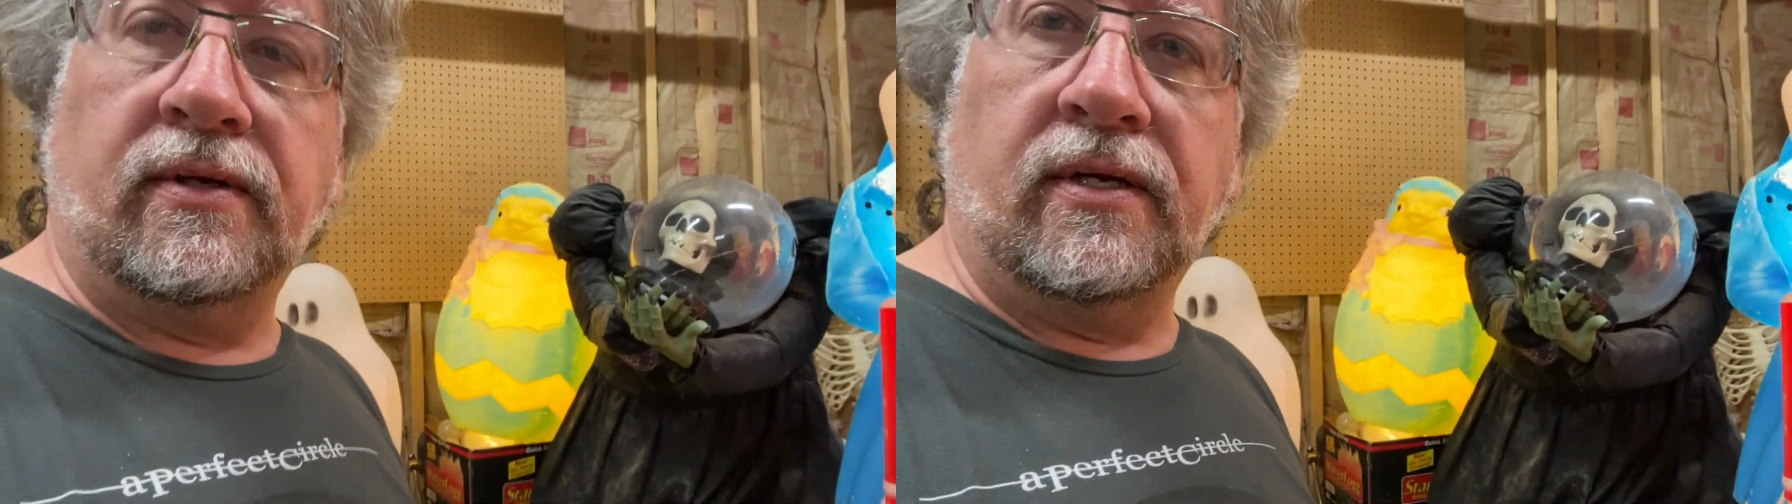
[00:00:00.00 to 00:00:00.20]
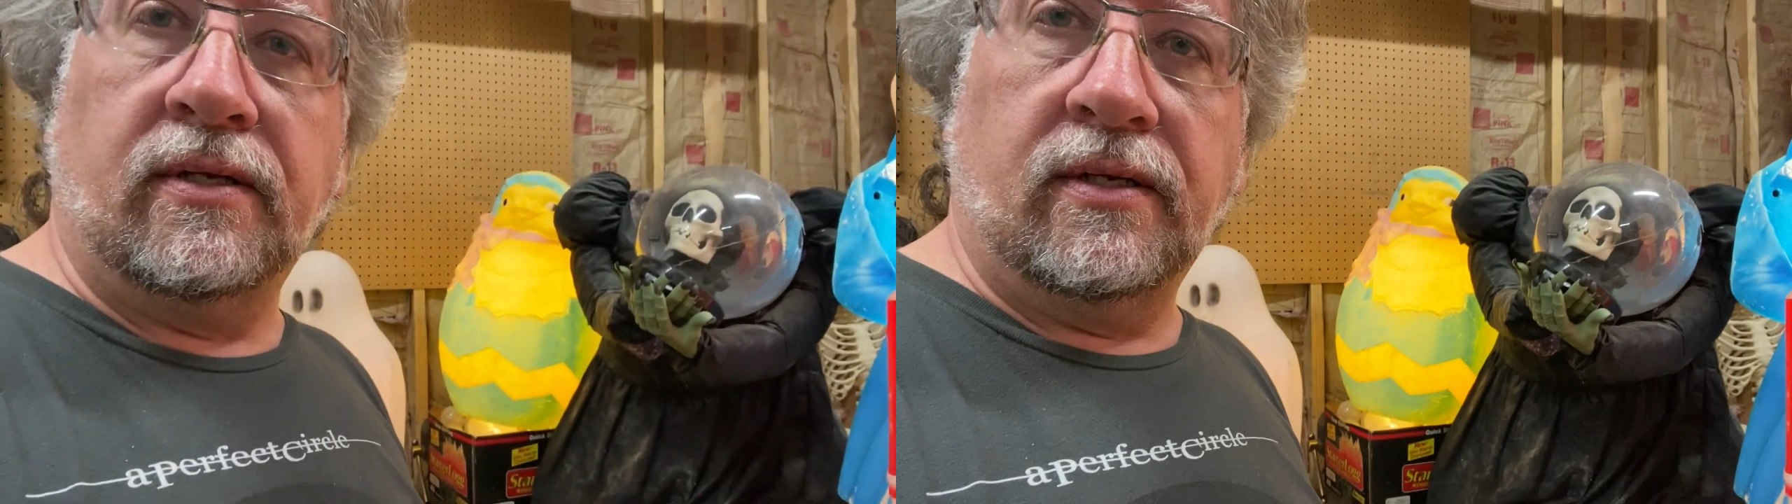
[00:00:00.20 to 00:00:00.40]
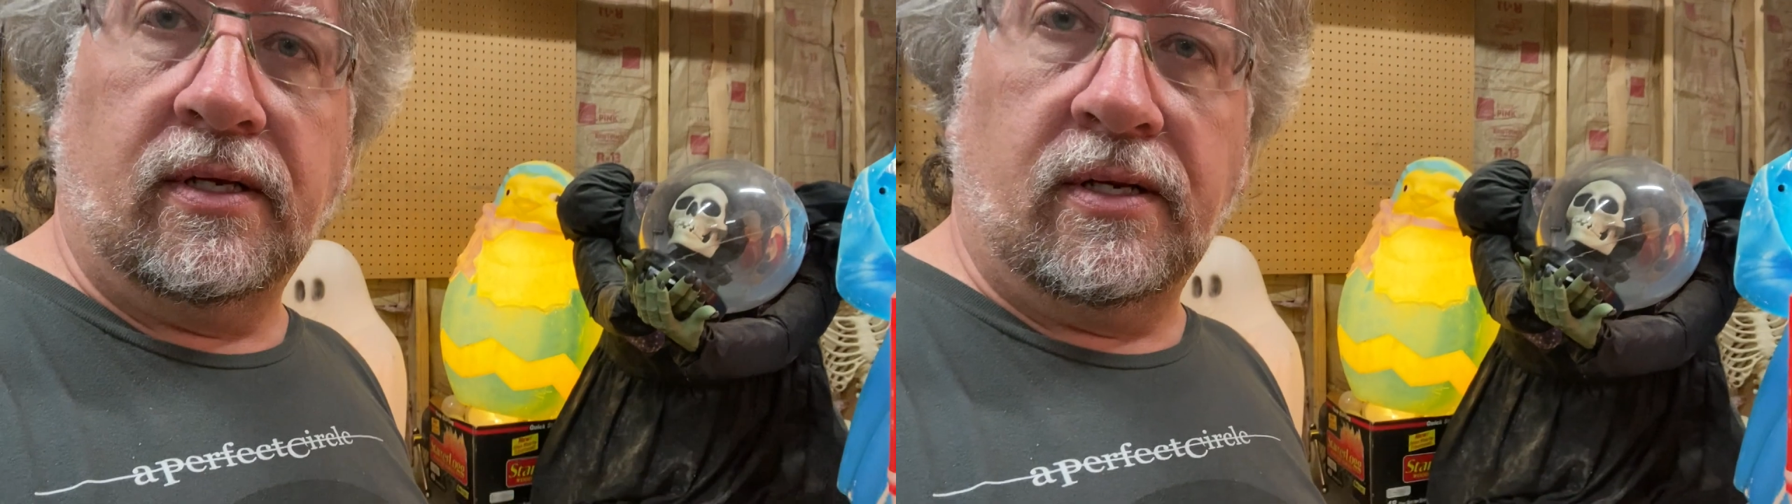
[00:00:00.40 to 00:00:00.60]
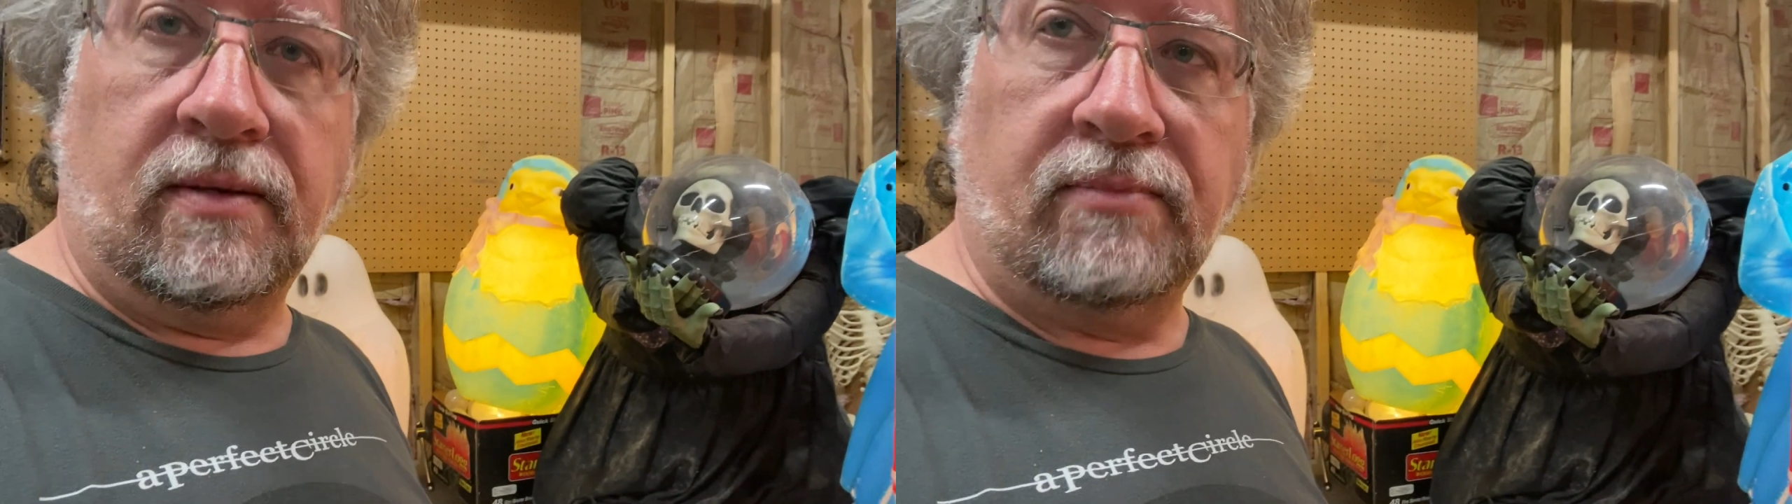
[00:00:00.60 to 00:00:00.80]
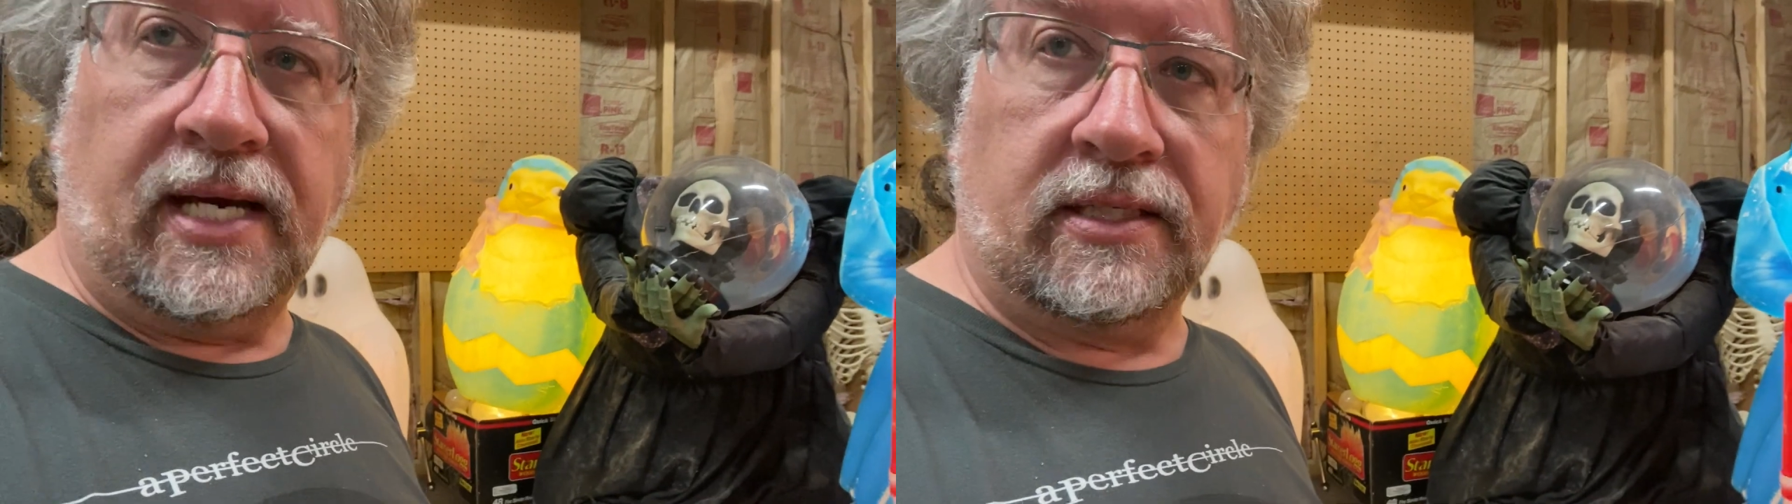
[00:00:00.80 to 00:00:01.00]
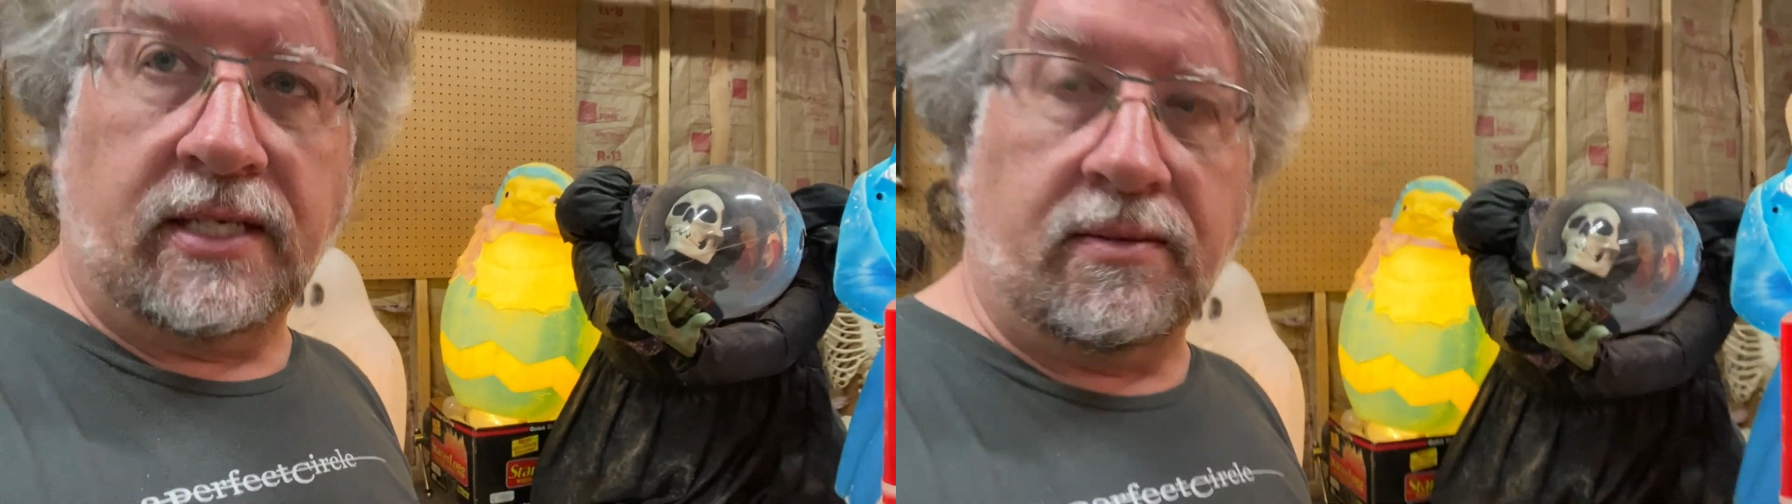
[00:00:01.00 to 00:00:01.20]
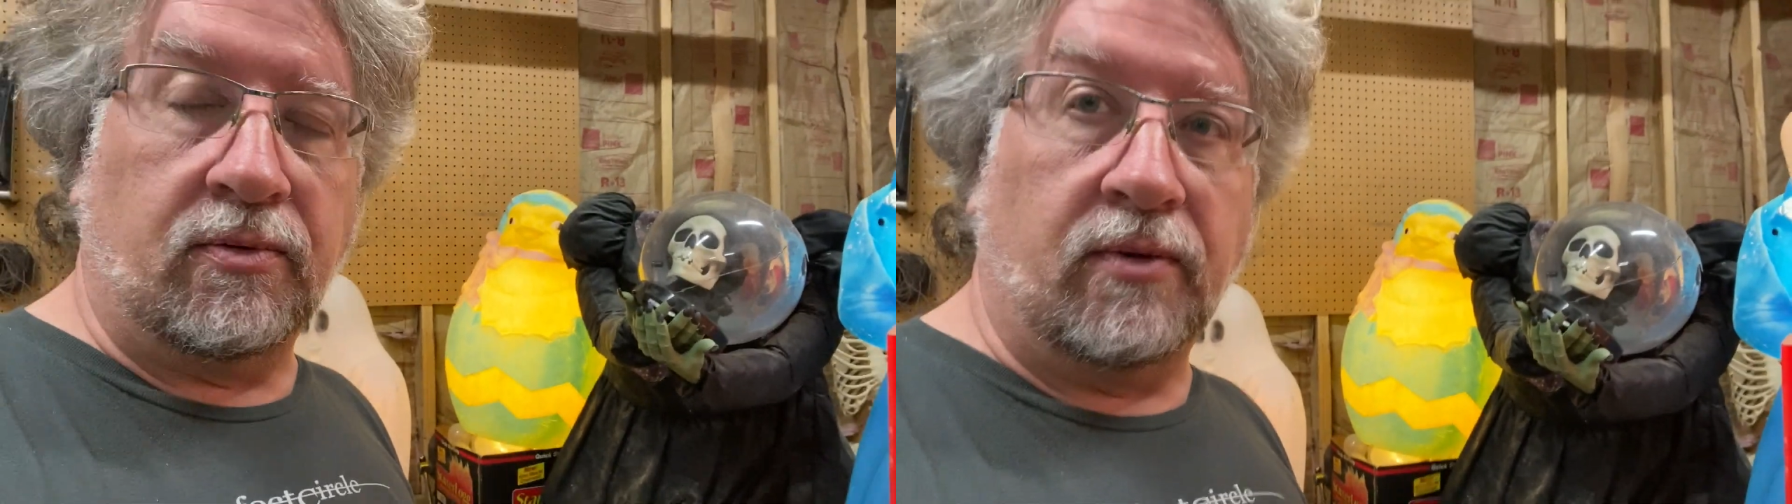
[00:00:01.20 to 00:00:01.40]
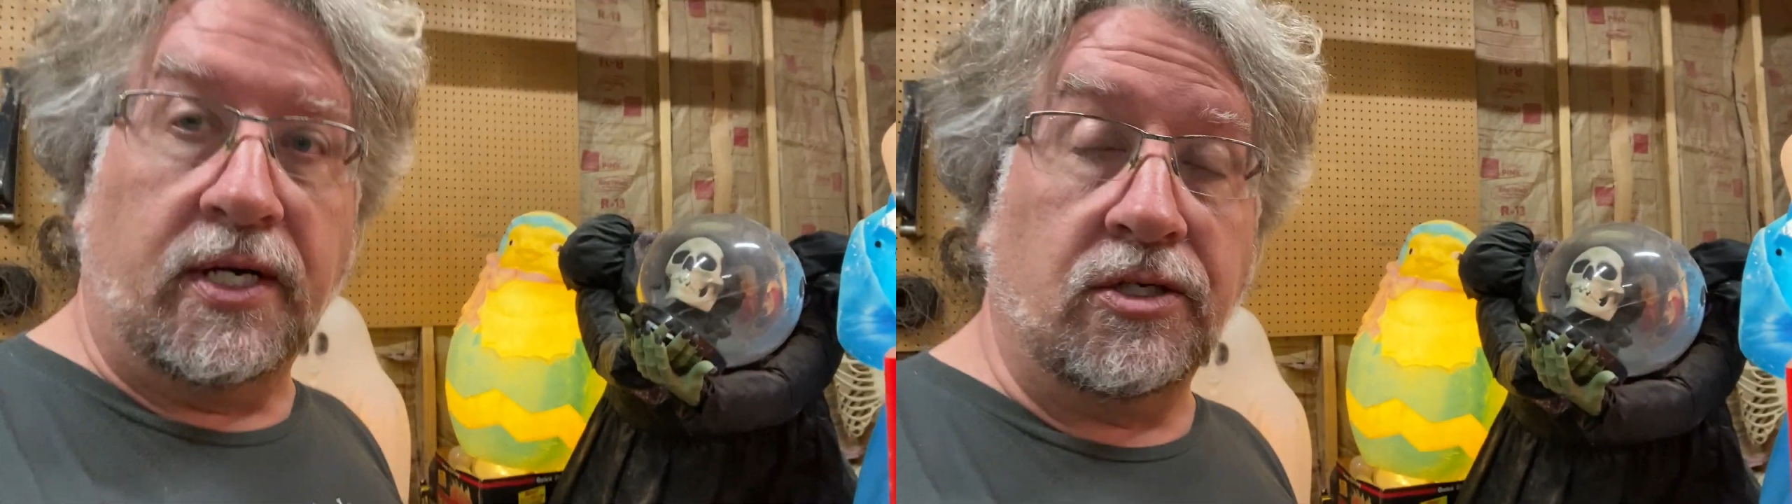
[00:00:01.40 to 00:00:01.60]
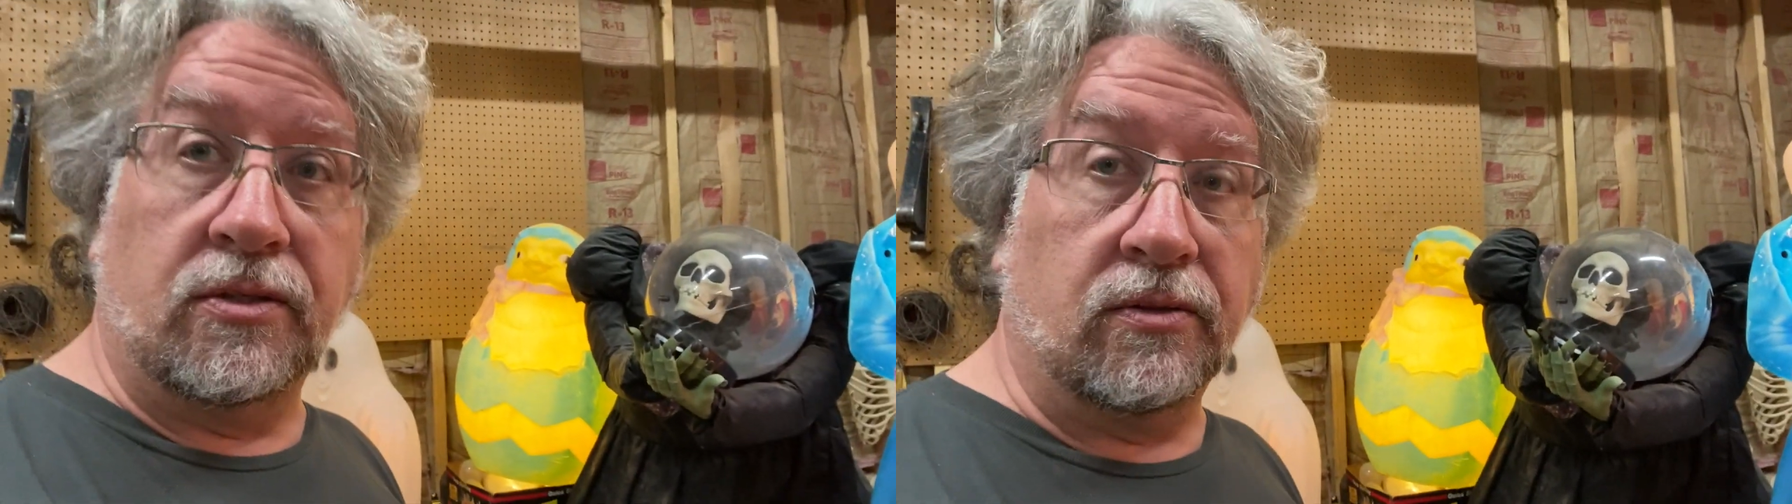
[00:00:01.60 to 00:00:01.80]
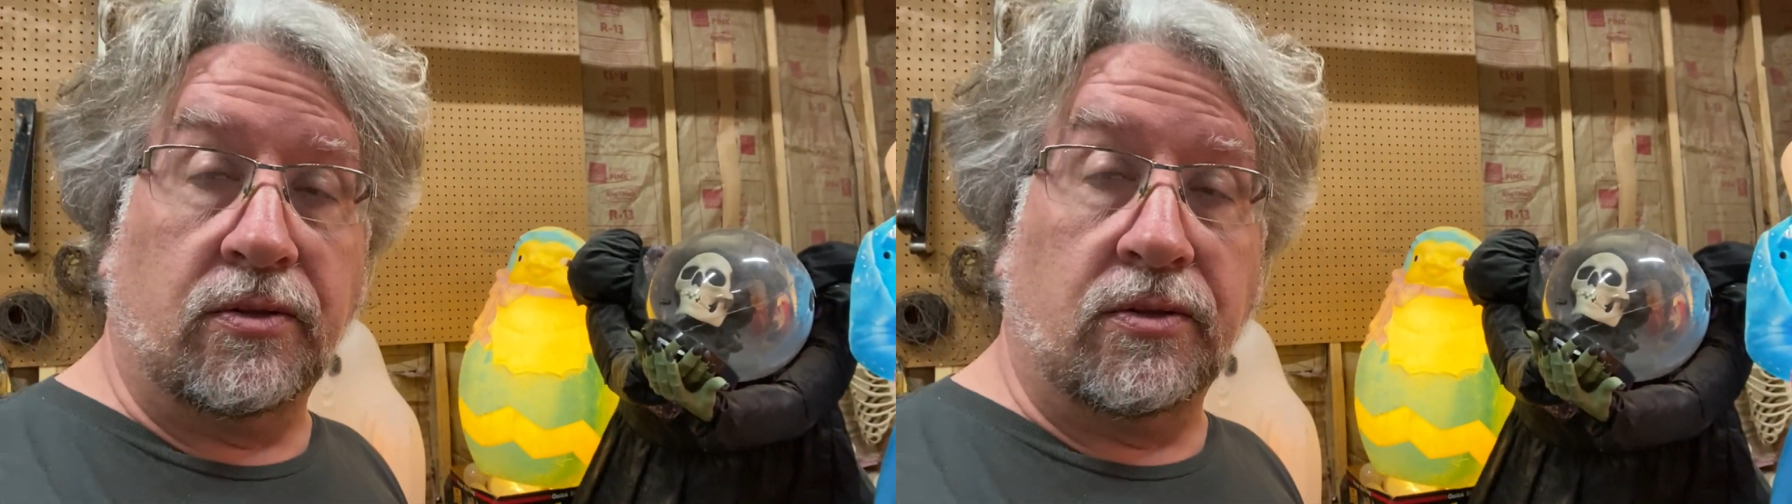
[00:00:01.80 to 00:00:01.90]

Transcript: and, and back to operational.